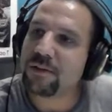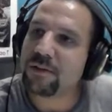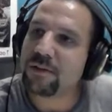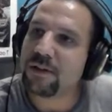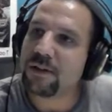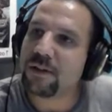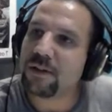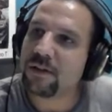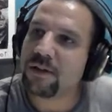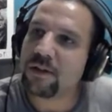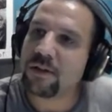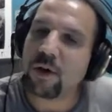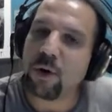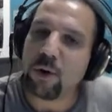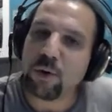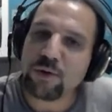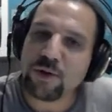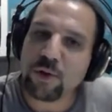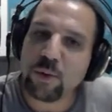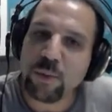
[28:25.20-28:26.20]

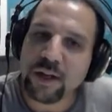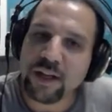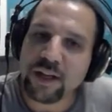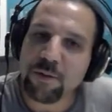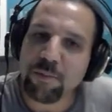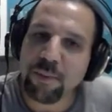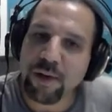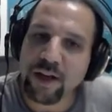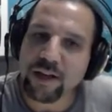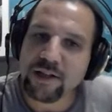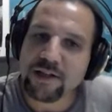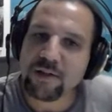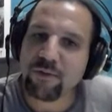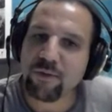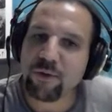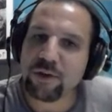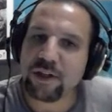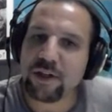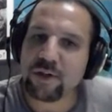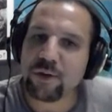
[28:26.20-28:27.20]
to Wikibase
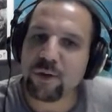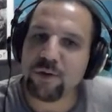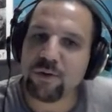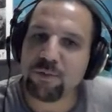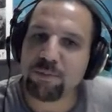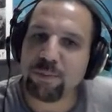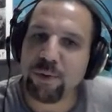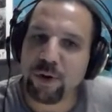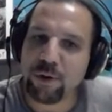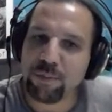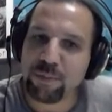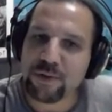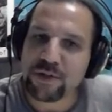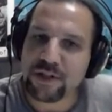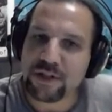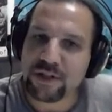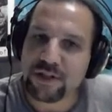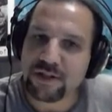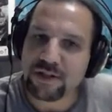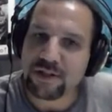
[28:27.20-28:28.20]
for their own
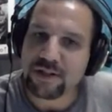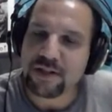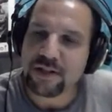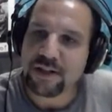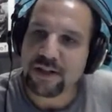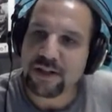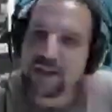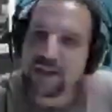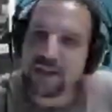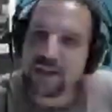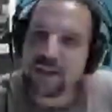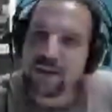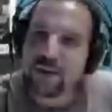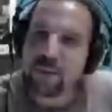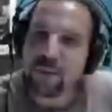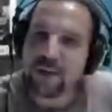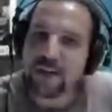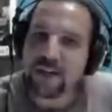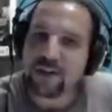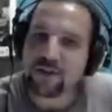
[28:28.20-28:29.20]
purposes,
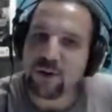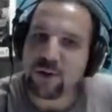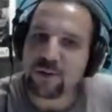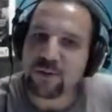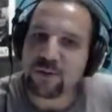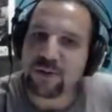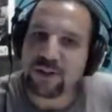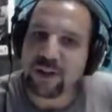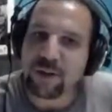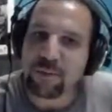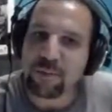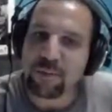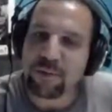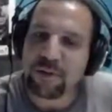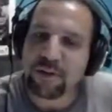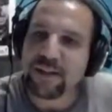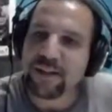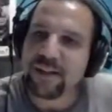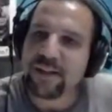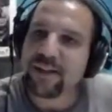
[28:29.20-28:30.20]
when I talked to
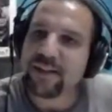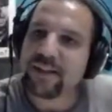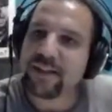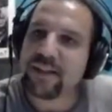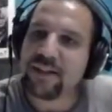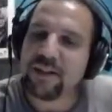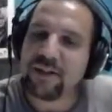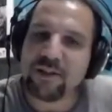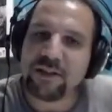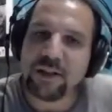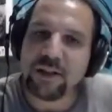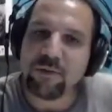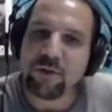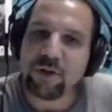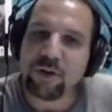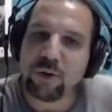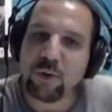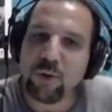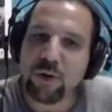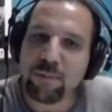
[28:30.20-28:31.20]
them, they didn't
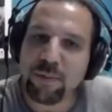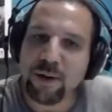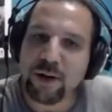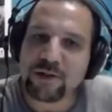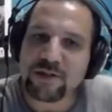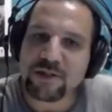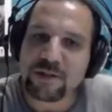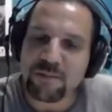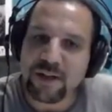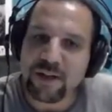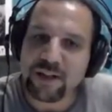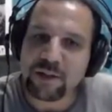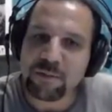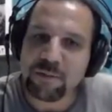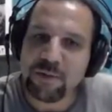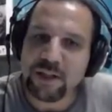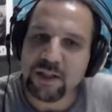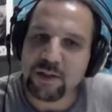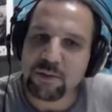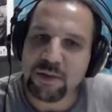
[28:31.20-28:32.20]
even know about Semantic
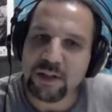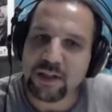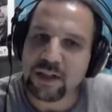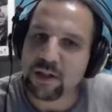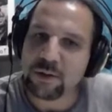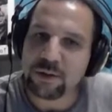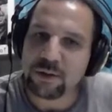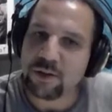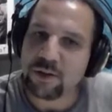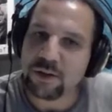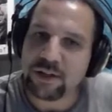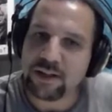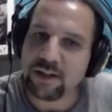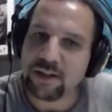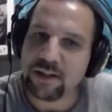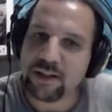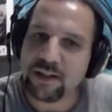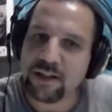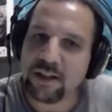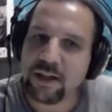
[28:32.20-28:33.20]
MediaWiki, or mm-hmm. they
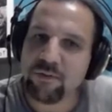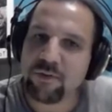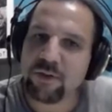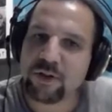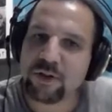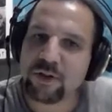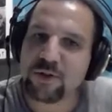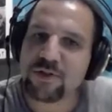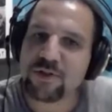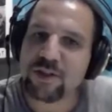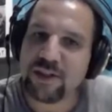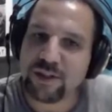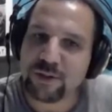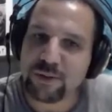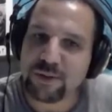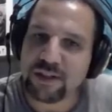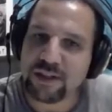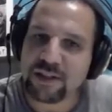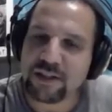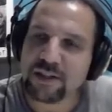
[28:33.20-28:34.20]
didn't even
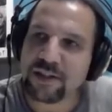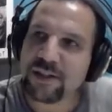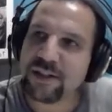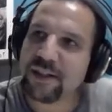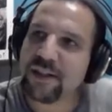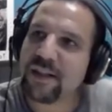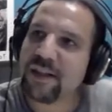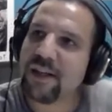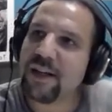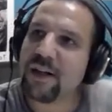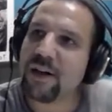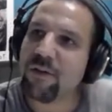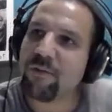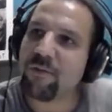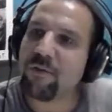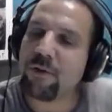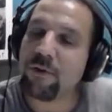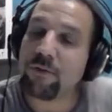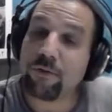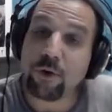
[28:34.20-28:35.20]
consider it. Mm.
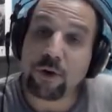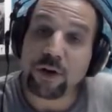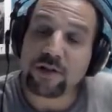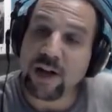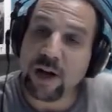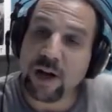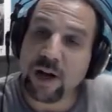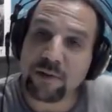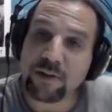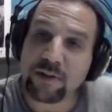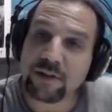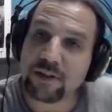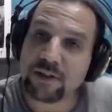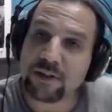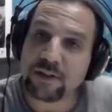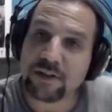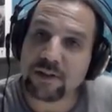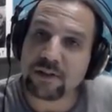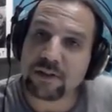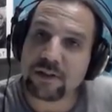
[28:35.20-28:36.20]
For example,
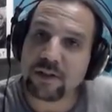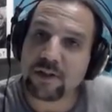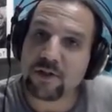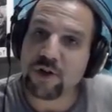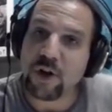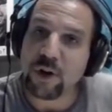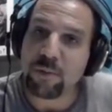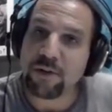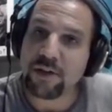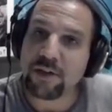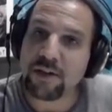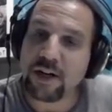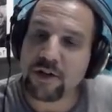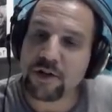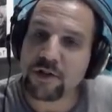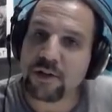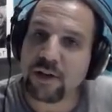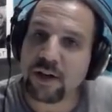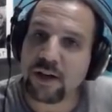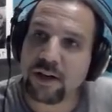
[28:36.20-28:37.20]
the German
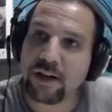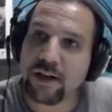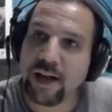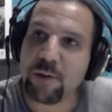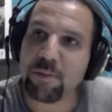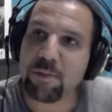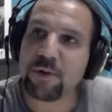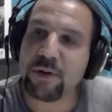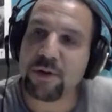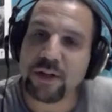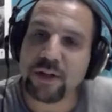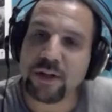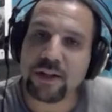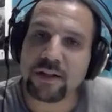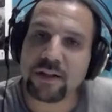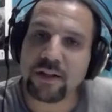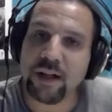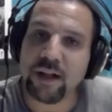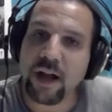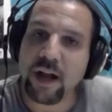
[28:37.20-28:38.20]
National
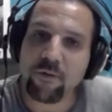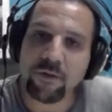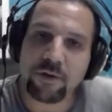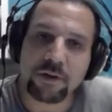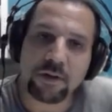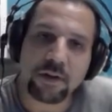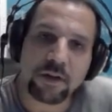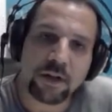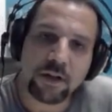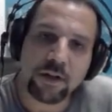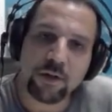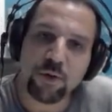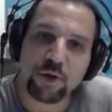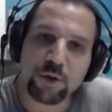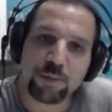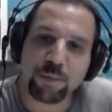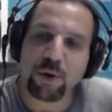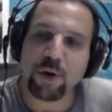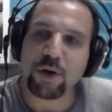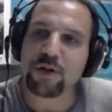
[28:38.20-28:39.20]
Library, they have a
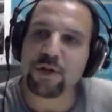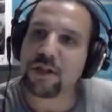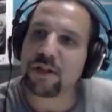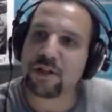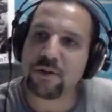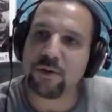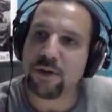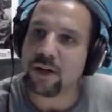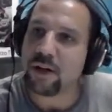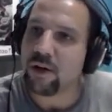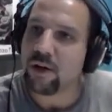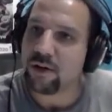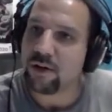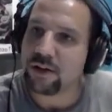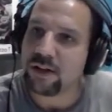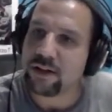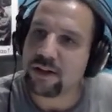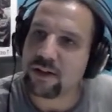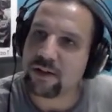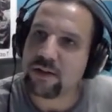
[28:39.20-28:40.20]
huge project going
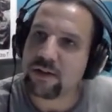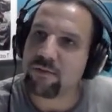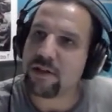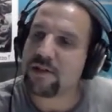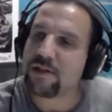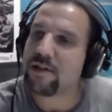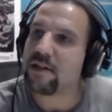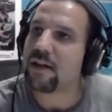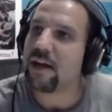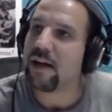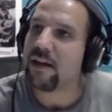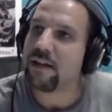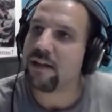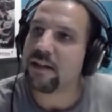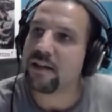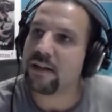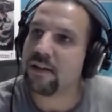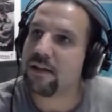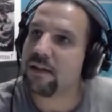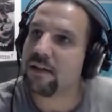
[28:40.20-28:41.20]
on, and they're
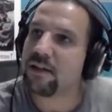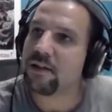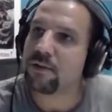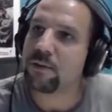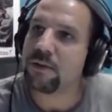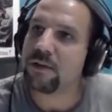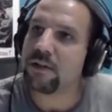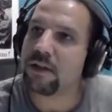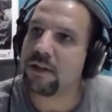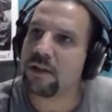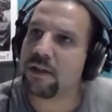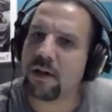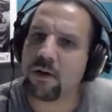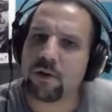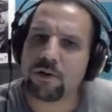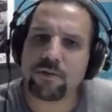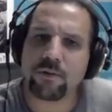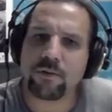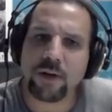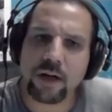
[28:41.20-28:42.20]
investigating into it. And
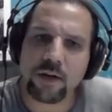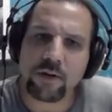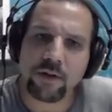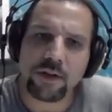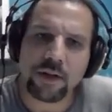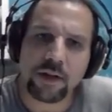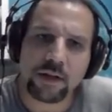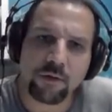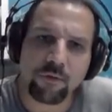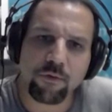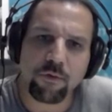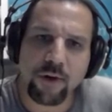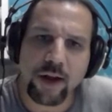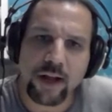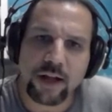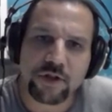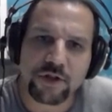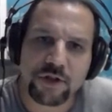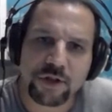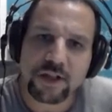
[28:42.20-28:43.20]
also, I think the
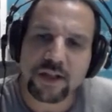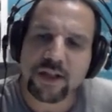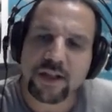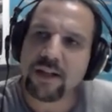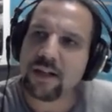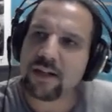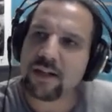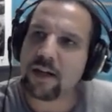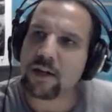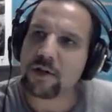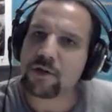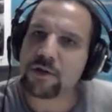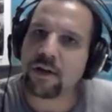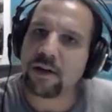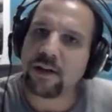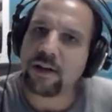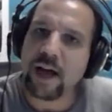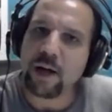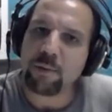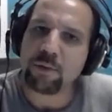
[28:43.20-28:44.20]
French
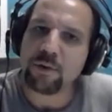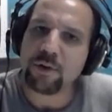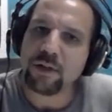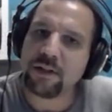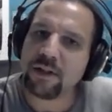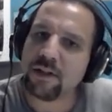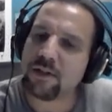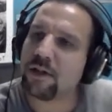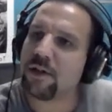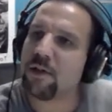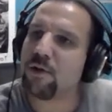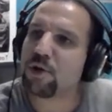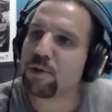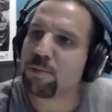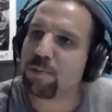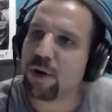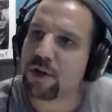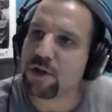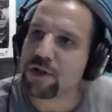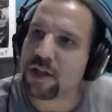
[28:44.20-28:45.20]
National Library did a
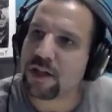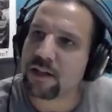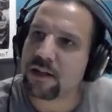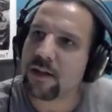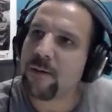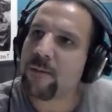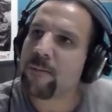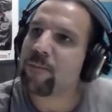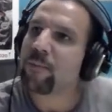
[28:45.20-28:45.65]
huge project